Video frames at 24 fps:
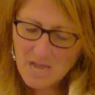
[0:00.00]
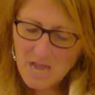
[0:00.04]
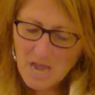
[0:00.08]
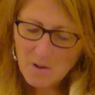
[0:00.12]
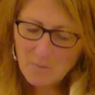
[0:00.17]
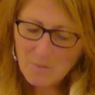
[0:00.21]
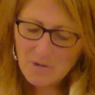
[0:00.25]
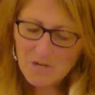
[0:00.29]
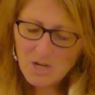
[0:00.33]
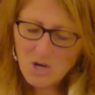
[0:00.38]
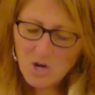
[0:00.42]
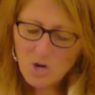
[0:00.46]
I
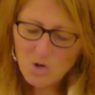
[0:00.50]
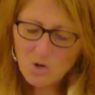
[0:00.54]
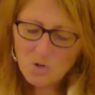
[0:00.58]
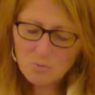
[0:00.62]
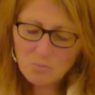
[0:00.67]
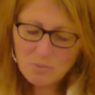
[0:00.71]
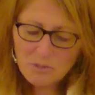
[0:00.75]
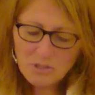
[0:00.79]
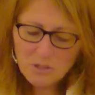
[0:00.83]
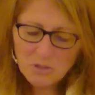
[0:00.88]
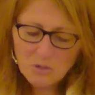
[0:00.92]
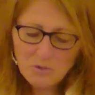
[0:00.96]
went
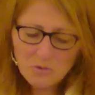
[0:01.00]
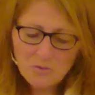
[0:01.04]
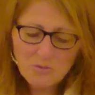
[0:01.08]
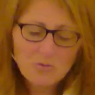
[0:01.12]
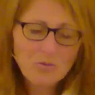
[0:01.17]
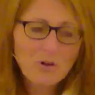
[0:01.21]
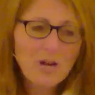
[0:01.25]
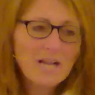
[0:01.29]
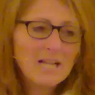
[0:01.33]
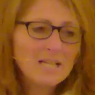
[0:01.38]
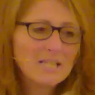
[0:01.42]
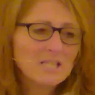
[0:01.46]
home with new
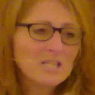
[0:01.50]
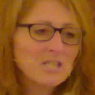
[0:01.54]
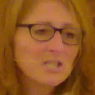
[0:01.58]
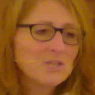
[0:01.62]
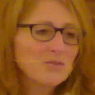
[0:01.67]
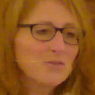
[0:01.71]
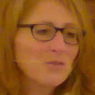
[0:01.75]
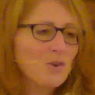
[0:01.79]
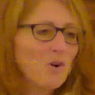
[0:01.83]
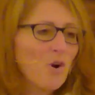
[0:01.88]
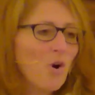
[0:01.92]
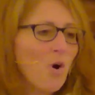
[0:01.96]

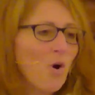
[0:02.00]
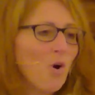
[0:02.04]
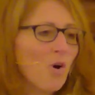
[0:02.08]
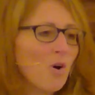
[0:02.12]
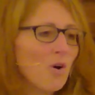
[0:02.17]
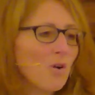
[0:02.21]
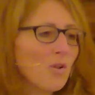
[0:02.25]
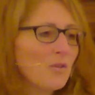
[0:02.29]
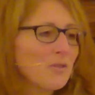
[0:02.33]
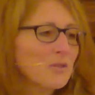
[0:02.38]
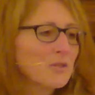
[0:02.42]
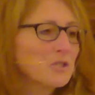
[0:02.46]
friends for
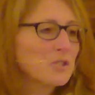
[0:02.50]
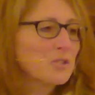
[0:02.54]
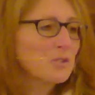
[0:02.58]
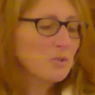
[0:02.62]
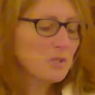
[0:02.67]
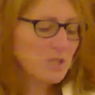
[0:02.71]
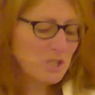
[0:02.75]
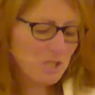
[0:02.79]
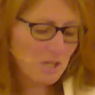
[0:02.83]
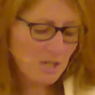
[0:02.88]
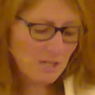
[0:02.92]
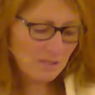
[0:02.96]
all the
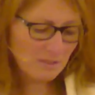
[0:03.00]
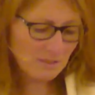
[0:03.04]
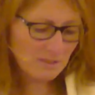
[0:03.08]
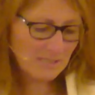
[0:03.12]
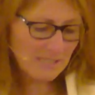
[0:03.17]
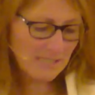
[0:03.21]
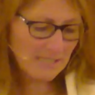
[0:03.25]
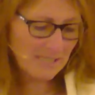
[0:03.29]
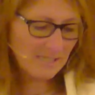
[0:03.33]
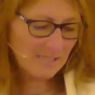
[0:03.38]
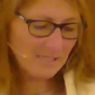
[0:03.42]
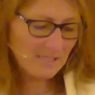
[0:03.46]
Jewish
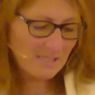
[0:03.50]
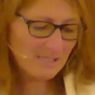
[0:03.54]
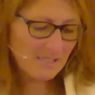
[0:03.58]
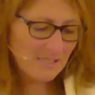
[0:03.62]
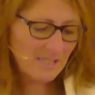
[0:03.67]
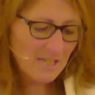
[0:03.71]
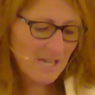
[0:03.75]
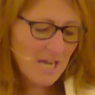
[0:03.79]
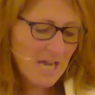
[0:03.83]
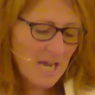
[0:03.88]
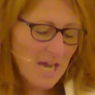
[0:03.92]
holidays.